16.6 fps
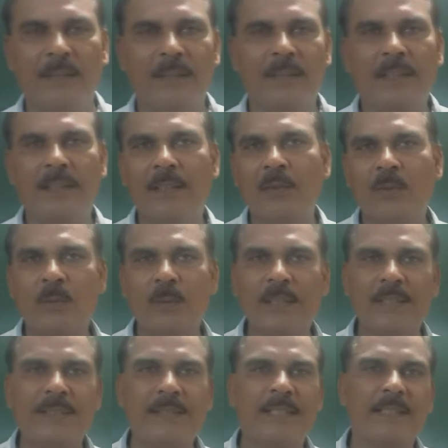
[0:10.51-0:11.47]
In
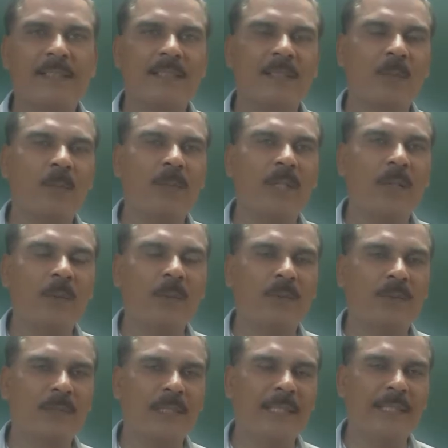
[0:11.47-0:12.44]
today's lecture we have to
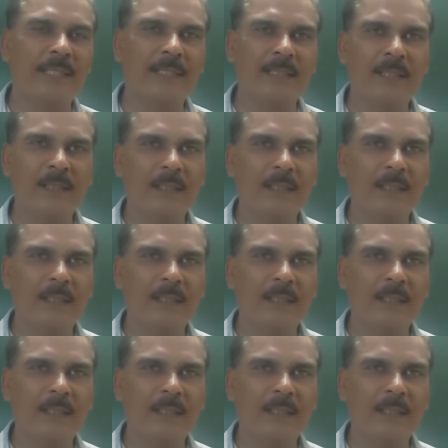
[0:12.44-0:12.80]
study